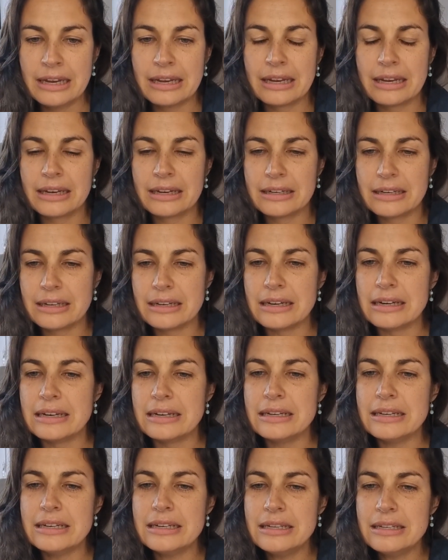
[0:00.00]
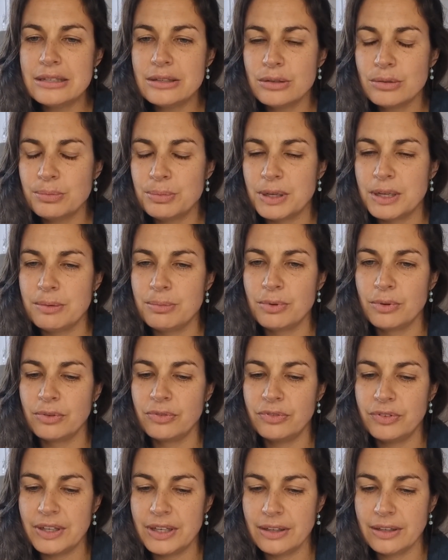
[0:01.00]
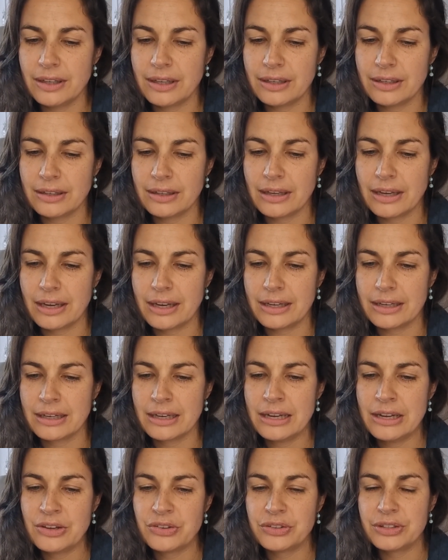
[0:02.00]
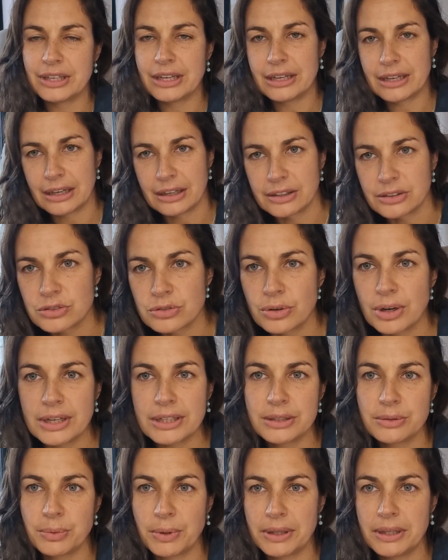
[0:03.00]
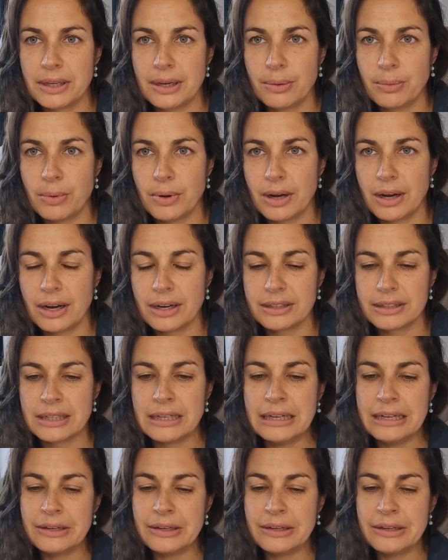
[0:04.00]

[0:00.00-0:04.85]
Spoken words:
And it leads to people feeling like they can't trust what they want,